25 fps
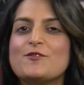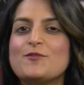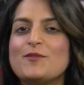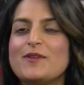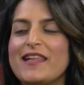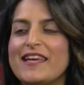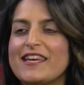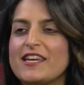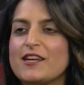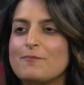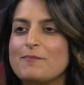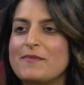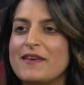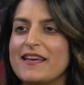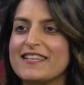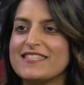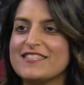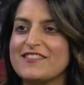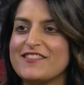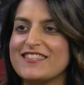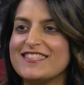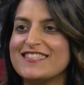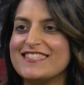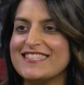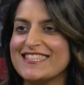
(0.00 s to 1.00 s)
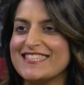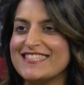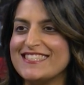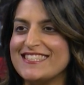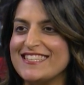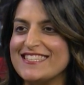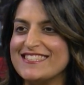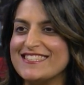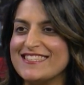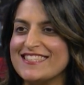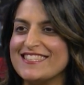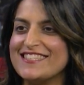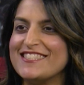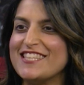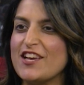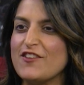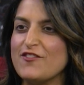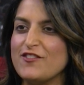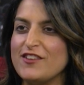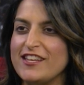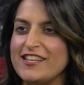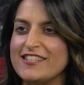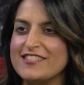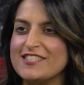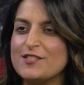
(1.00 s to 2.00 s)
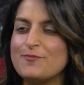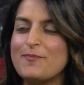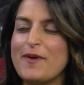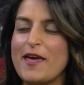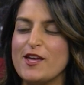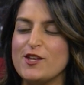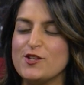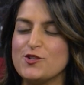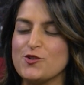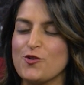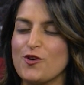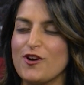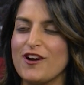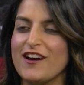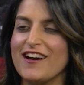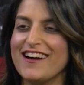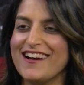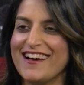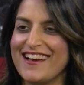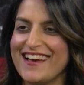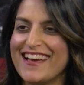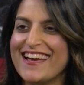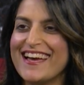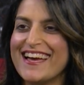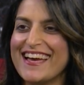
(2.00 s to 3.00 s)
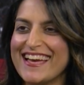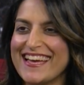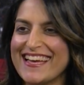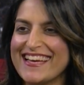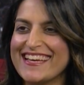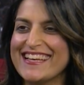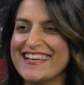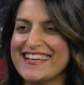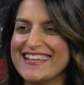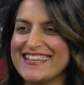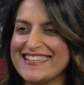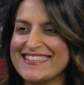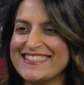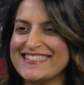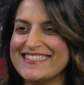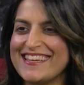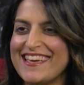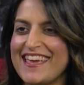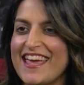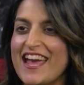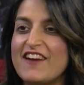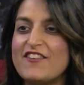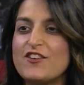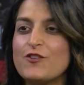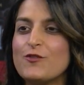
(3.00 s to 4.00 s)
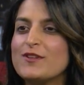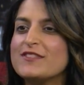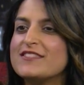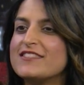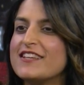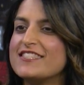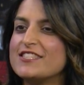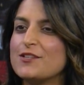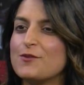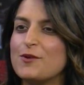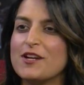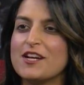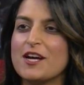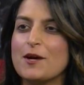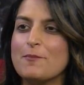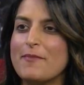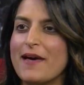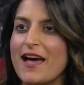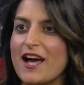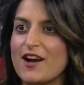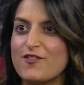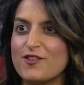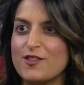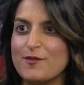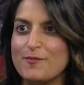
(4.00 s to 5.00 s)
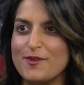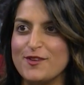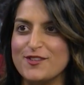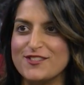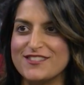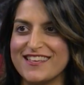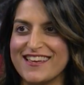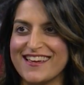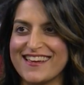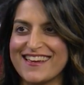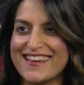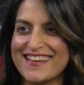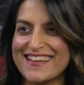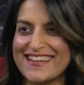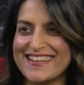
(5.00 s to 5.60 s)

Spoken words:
it would be like a mix of the 60s and 70s, Pandora. Everyone says they want to come back for the music.